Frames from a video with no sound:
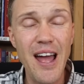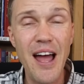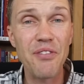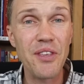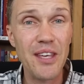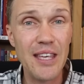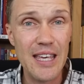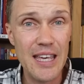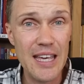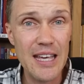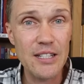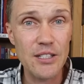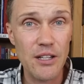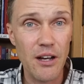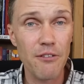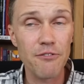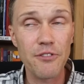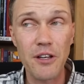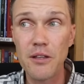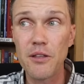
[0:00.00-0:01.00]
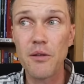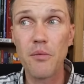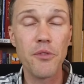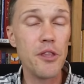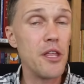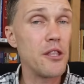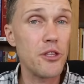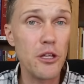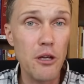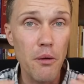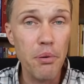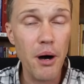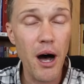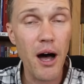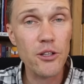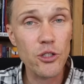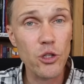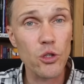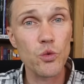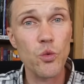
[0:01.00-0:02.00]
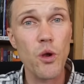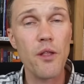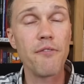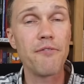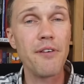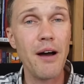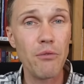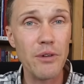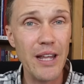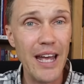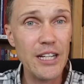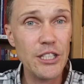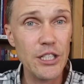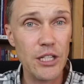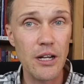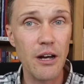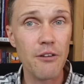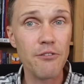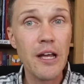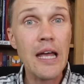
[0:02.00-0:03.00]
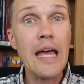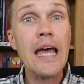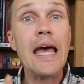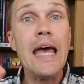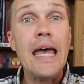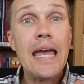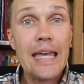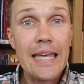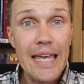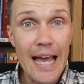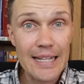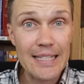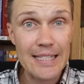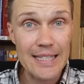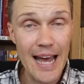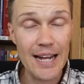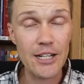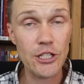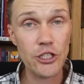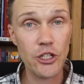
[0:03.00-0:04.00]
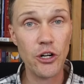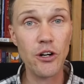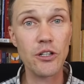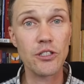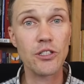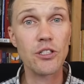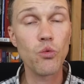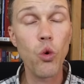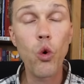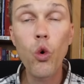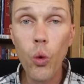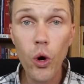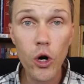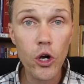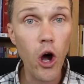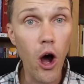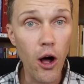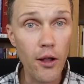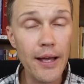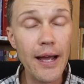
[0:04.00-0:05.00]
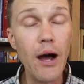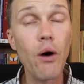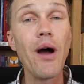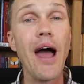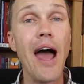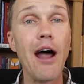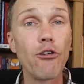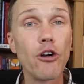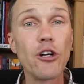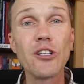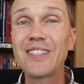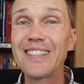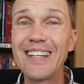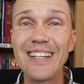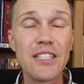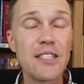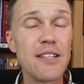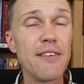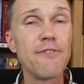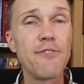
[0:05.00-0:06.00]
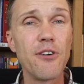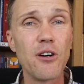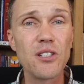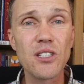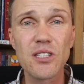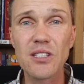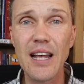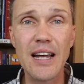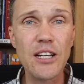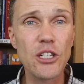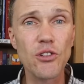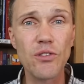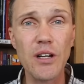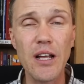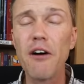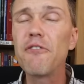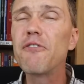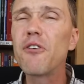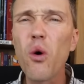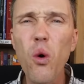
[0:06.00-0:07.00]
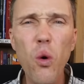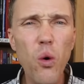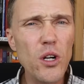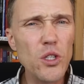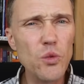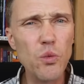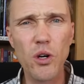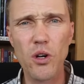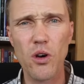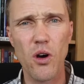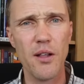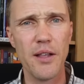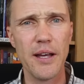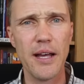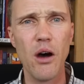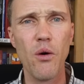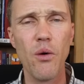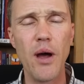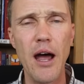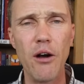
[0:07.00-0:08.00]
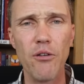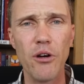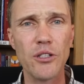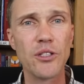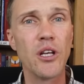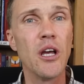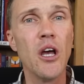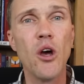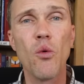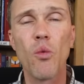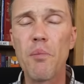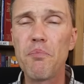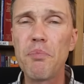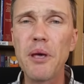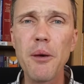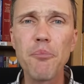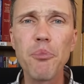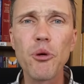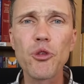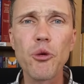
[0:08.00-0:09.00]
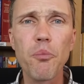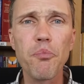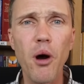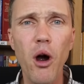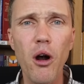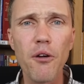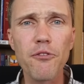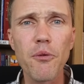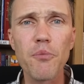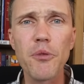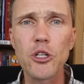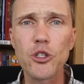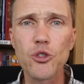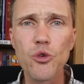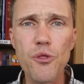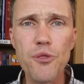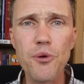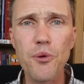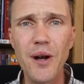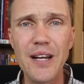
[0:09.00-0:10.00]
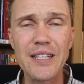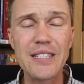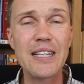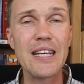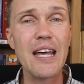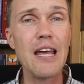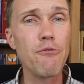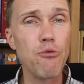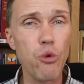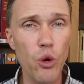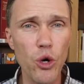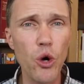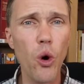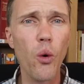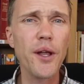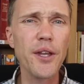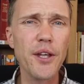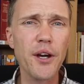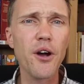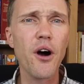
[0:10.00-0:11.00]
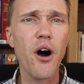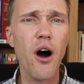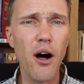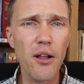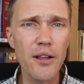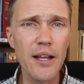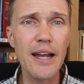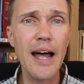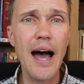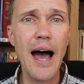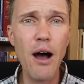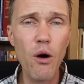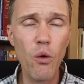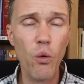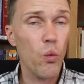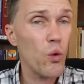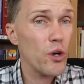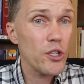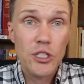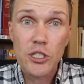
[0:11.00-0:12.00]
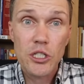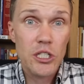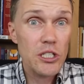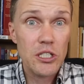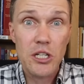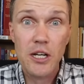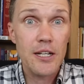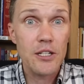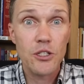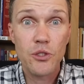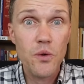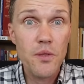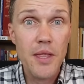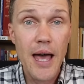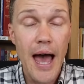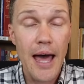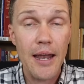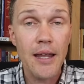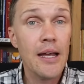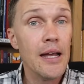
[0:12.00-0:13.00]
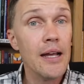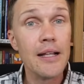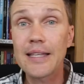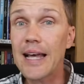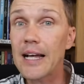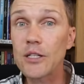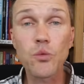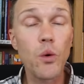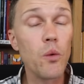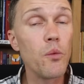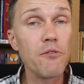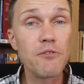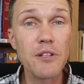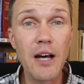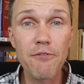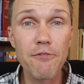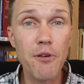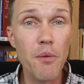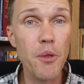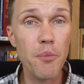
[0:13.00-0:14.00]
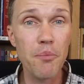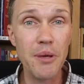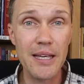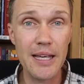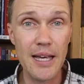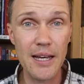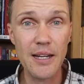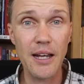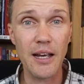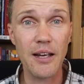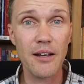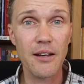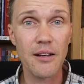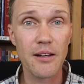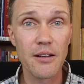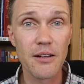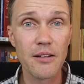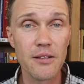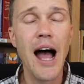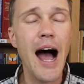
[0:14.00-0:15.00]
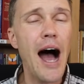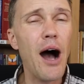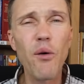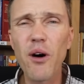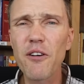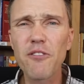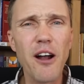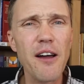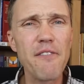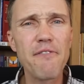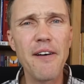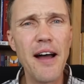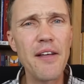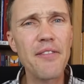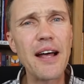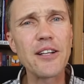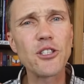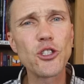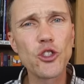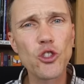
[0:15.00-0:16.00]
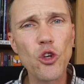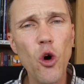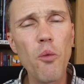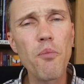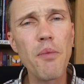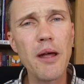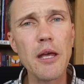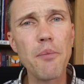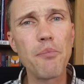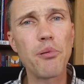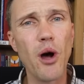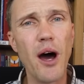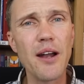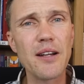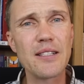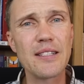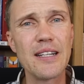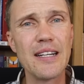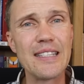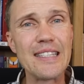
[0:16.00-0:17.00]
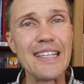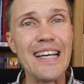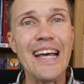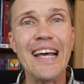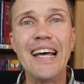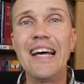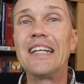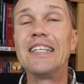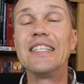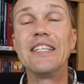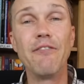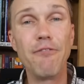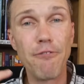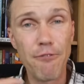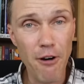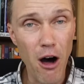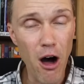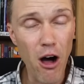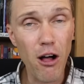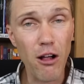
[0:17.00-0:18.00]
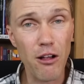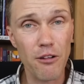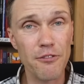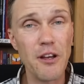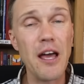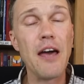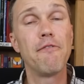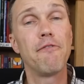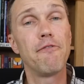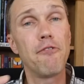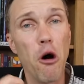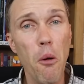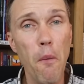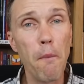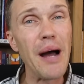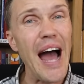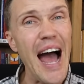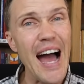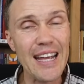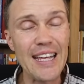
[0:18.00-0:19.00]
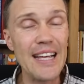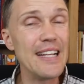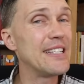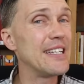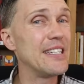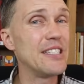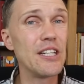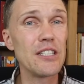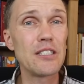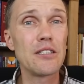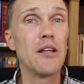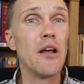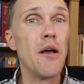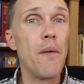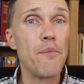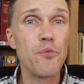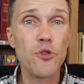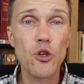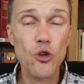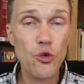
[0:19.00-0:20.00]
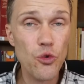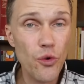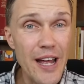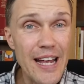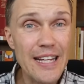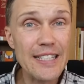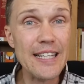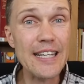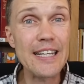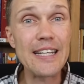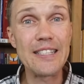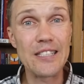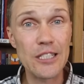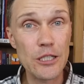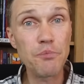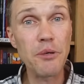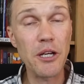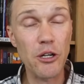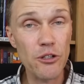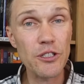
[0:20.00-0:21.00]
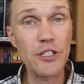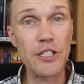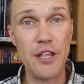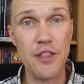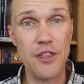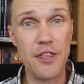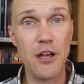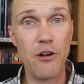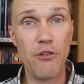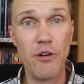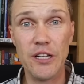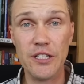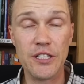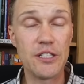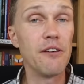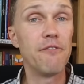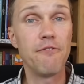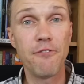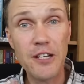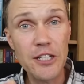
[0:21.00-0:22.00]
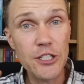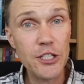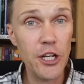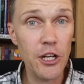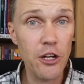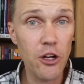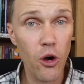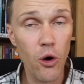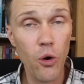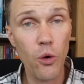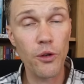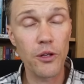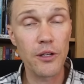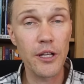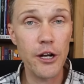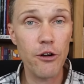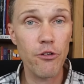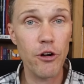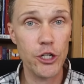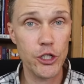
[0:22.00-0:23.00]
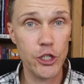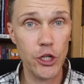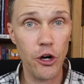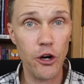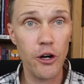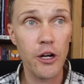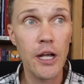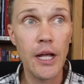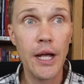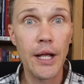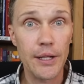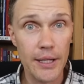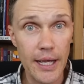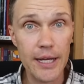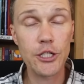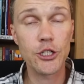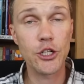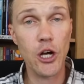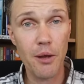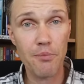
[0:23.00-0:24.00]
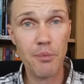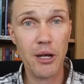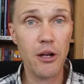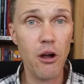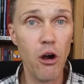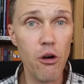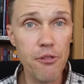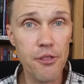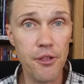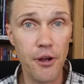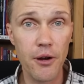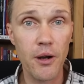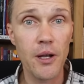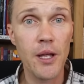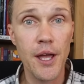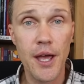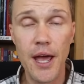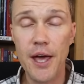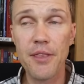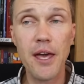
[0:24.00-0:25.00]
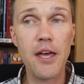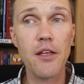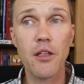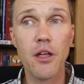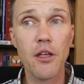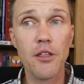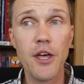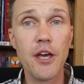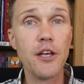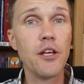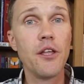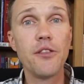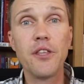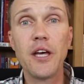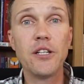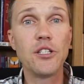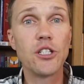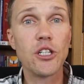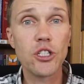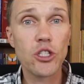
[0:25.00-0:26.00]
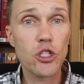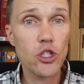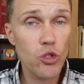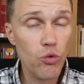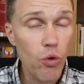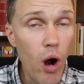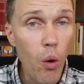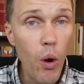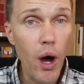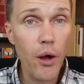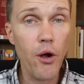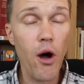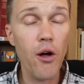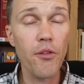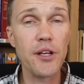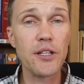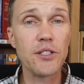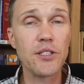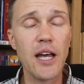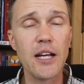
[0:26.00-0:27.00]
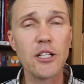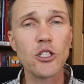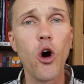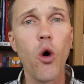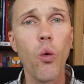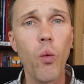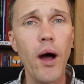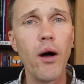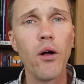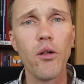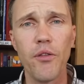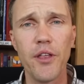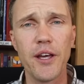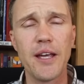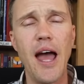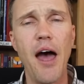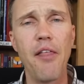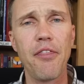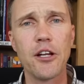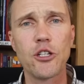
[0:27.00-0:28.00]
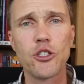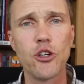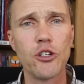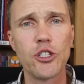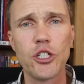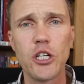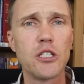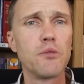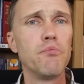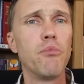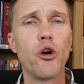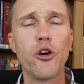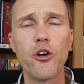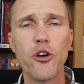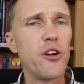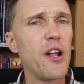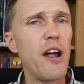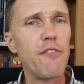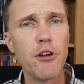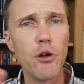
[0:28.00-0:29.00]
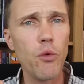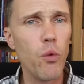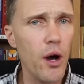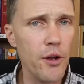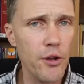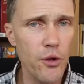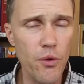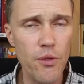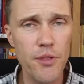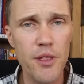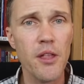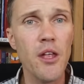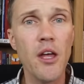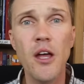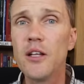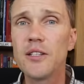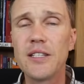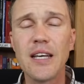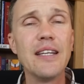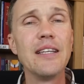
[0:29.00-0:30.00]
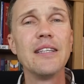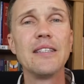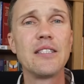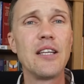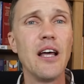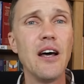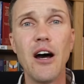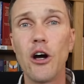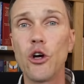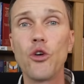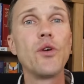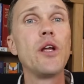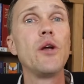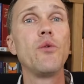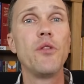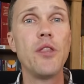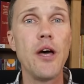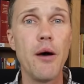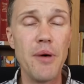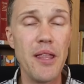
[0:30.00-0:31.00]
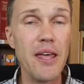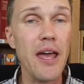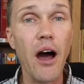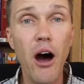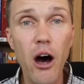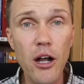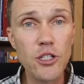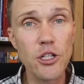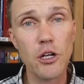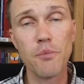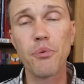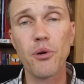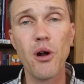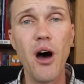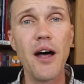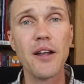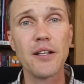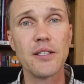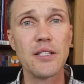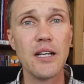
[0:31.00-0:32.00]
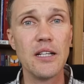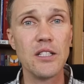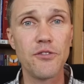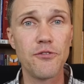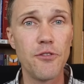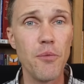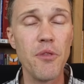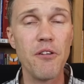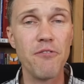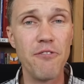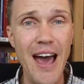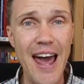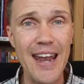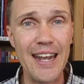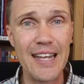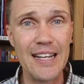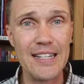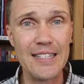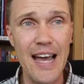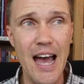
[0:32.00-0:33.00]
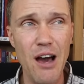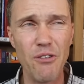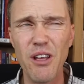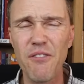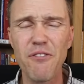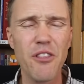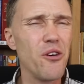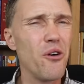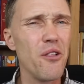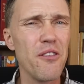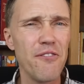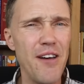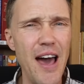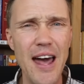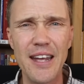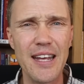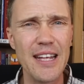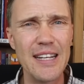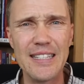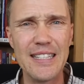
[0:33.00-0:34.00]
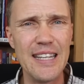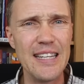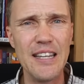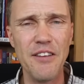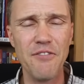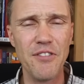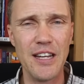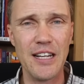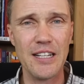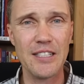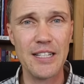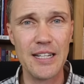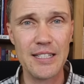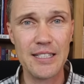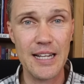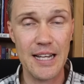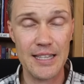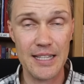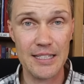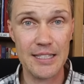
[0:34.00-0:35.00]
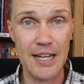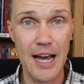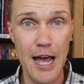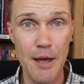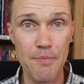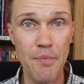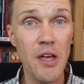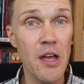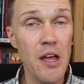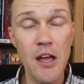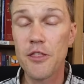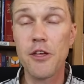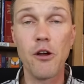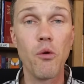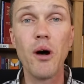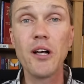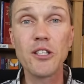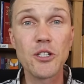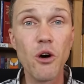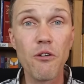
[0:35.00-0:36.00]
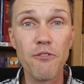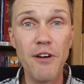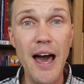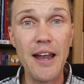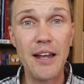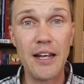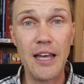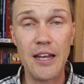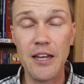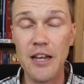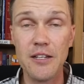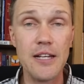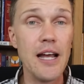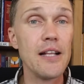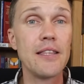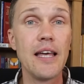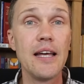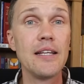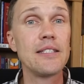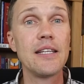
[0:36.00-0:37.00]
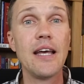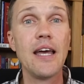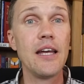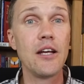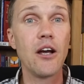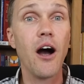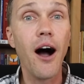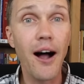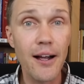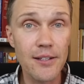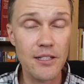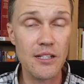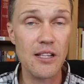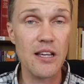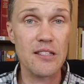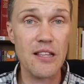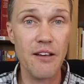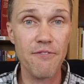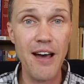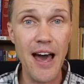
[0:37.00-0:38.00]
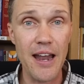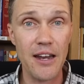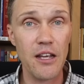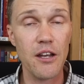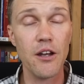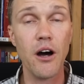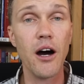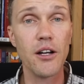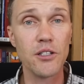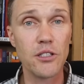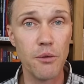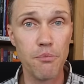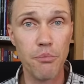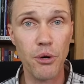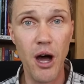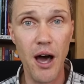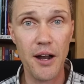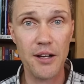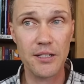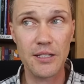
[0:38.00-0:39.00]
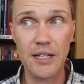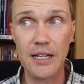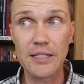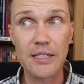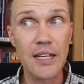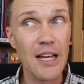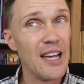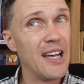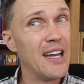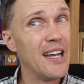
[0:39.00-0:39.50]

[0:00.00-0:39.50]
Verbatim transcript: had the keys of and that the apostles were the foundation of. Yes, that church who were calling out errors since the first century, of course we're calling out errors. When people depart from the truth Christ gave, we're going to call it out. We're just going to do that. That's what we've done from the beginning. However, I find that so many Protestants devolve and fall back into just crazy conspiracy theories, Da Vinci Code literature like John MacArthur, and they they they just throw out all these things. Oh well, the Catholic Church just murdered everyone who didn't agree with them, and they hunted Protestants from the Vatican down, even though the Vatican didn't even exist at the time. There was no Vatican, and yet they say constantly that the Vatican hunted Protestants.